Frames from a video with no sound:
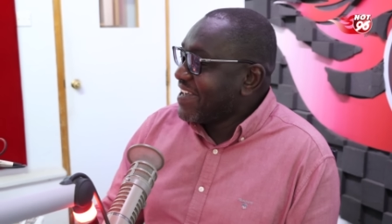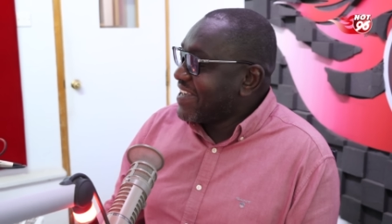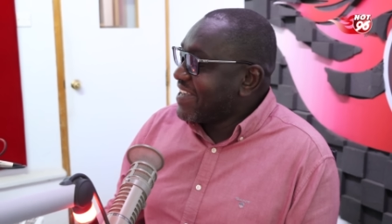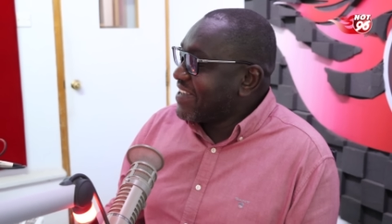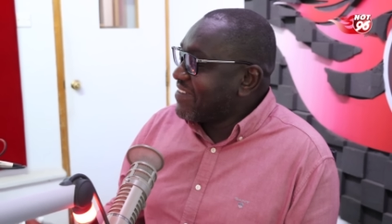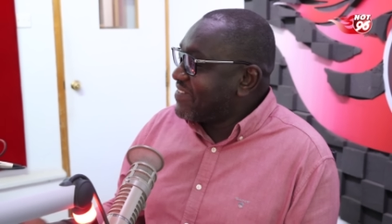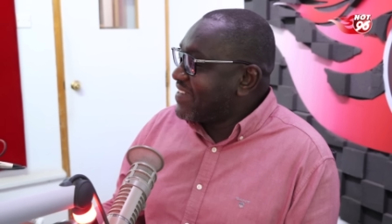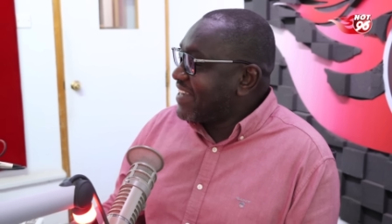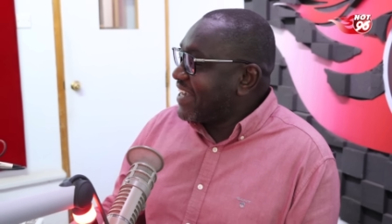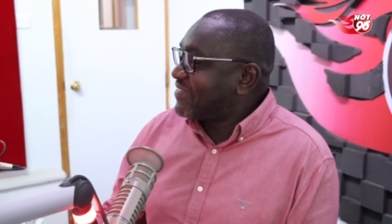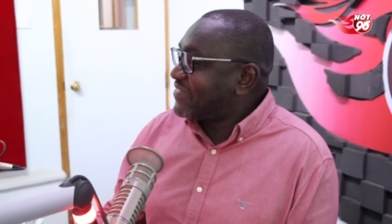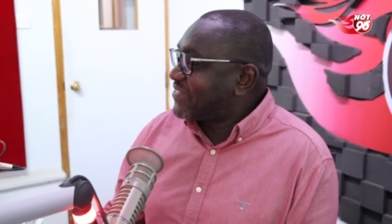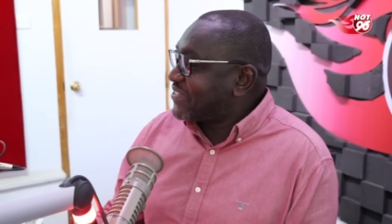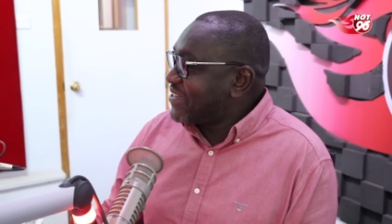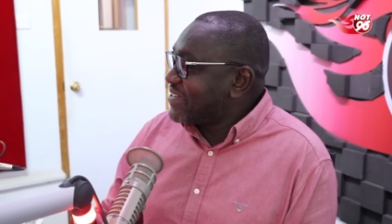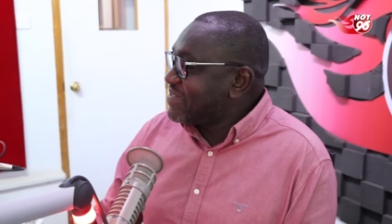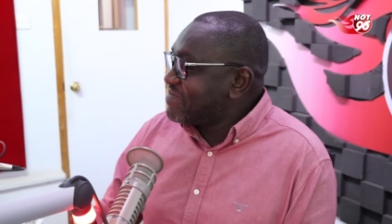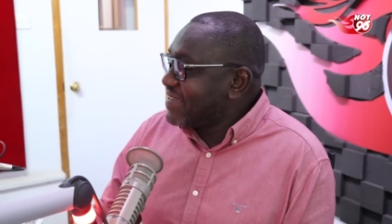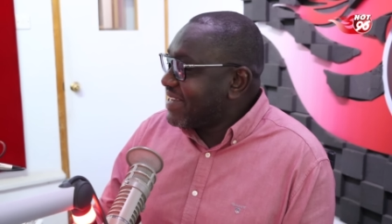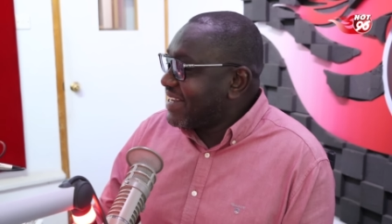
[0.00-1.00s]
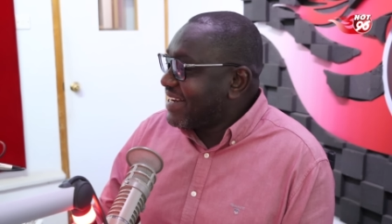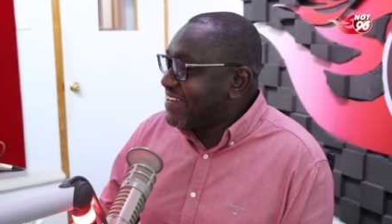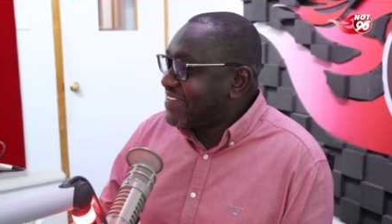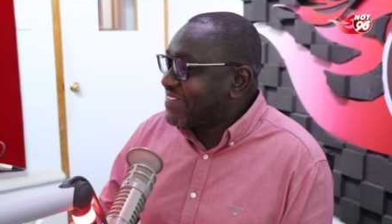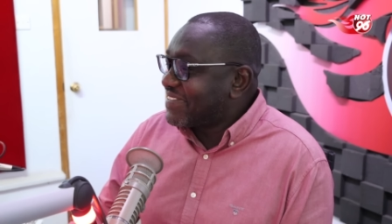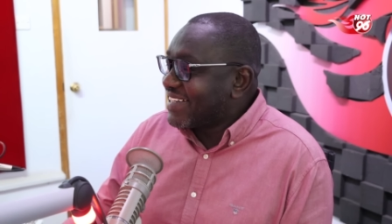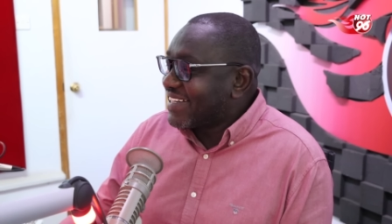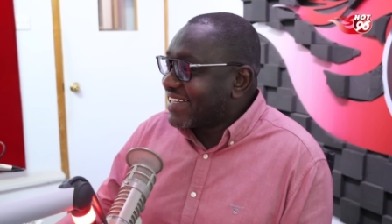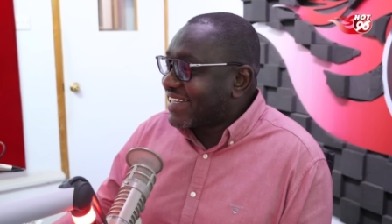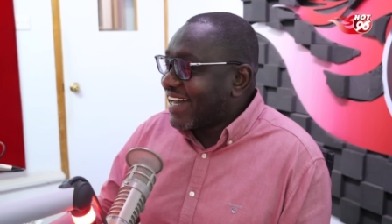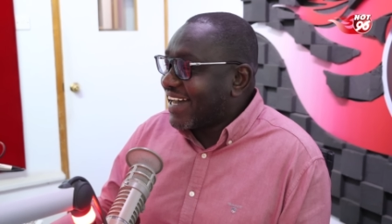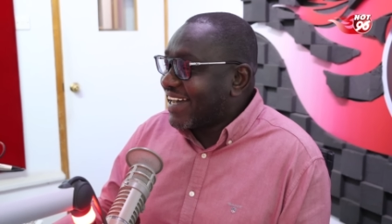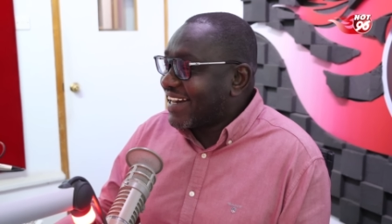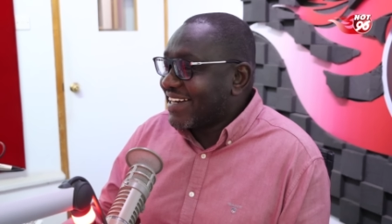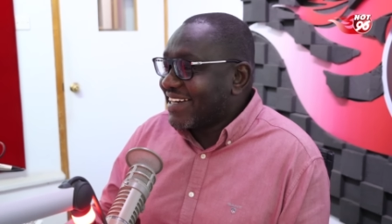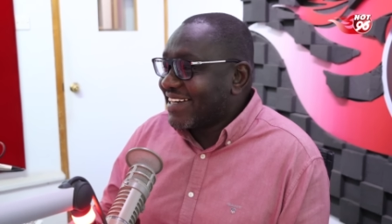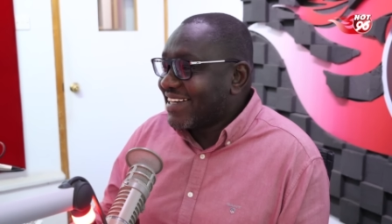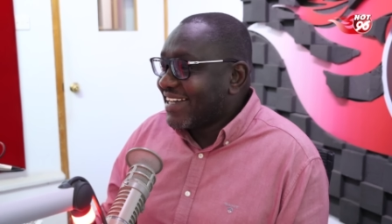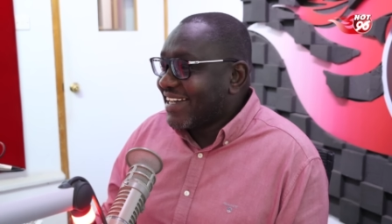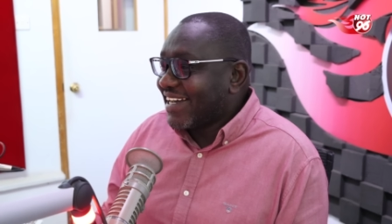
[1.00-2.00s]
if Jeff told me he lives in
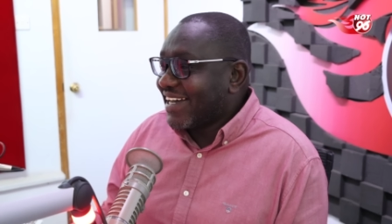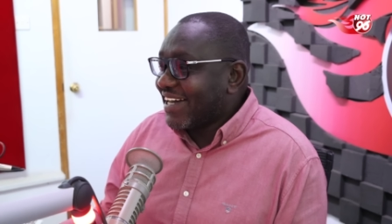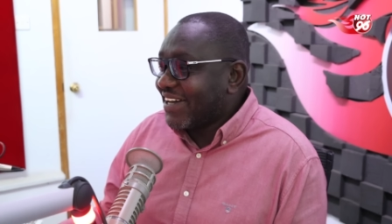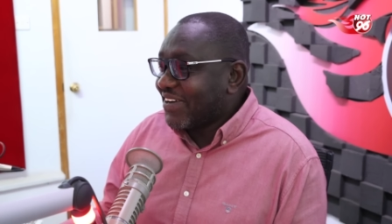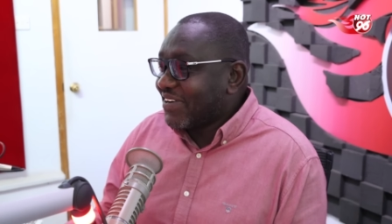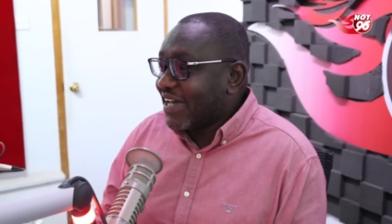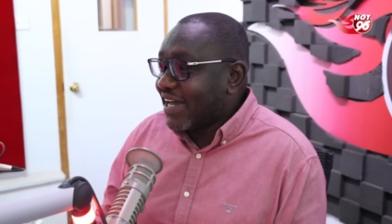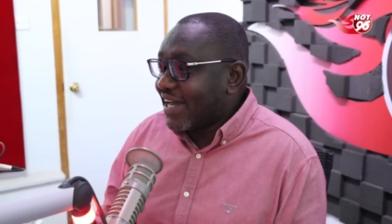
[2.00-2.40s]
Karen yeah.